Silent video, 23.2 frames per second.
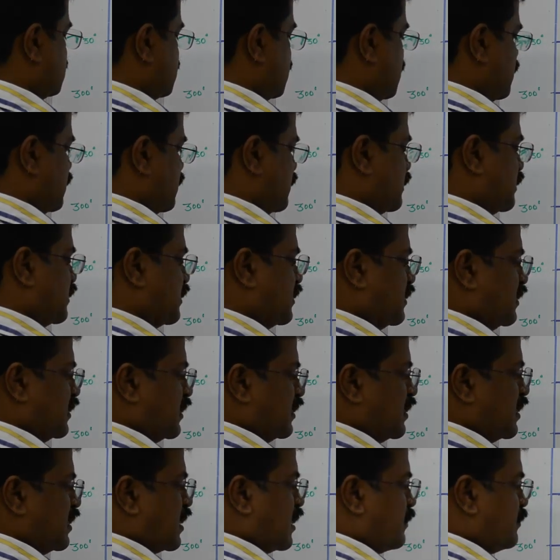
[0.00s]
here,
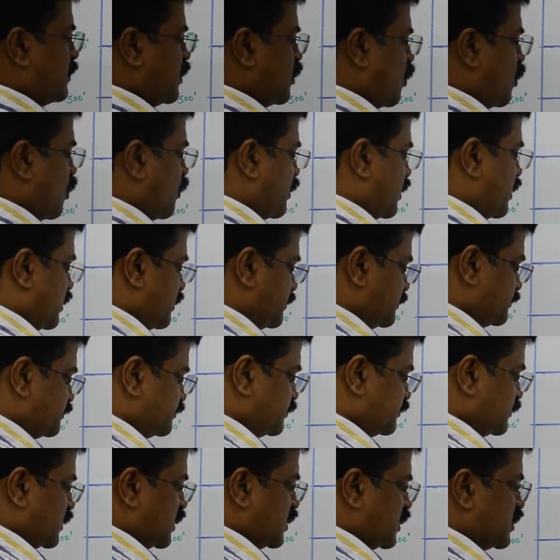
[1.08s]
it will be over.
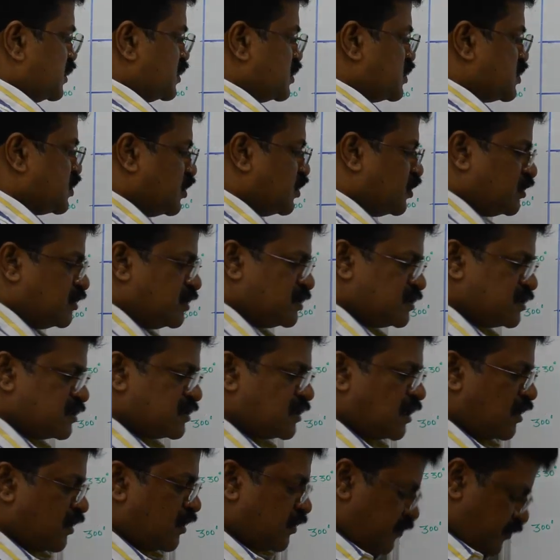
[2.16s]
So this is
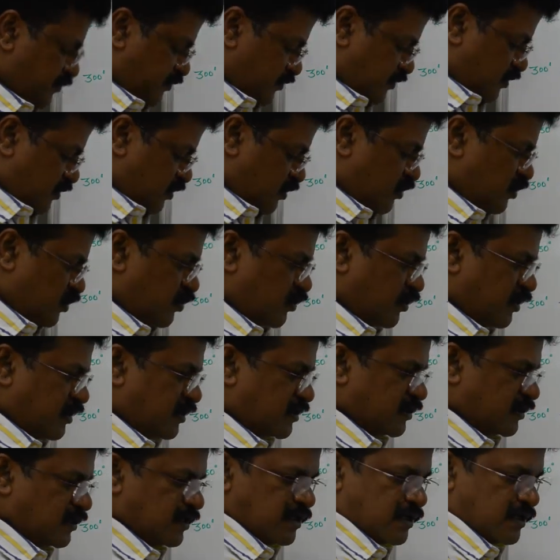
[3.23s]
how you do it.
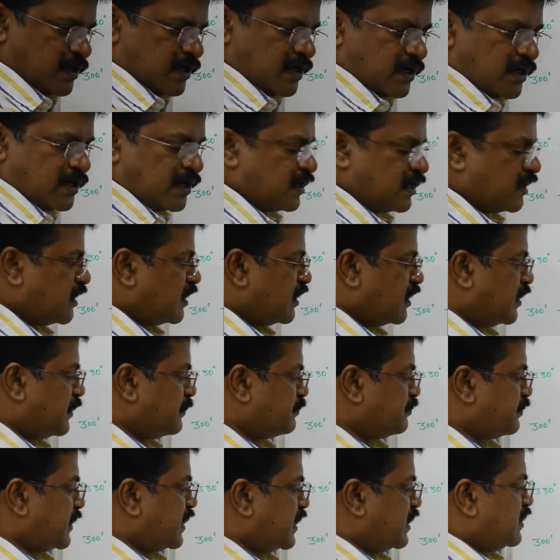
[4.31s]

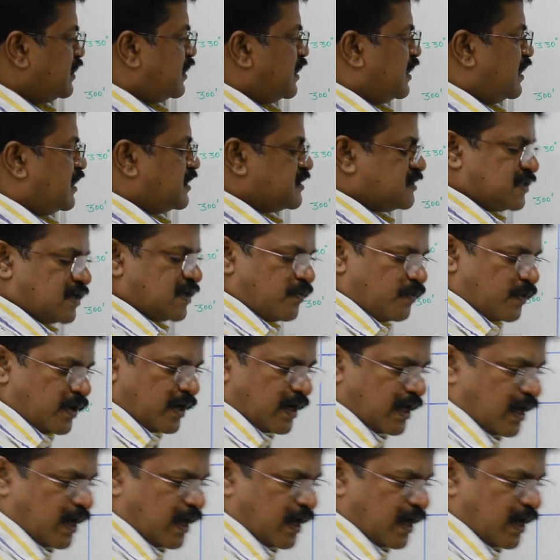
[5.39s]
In case someone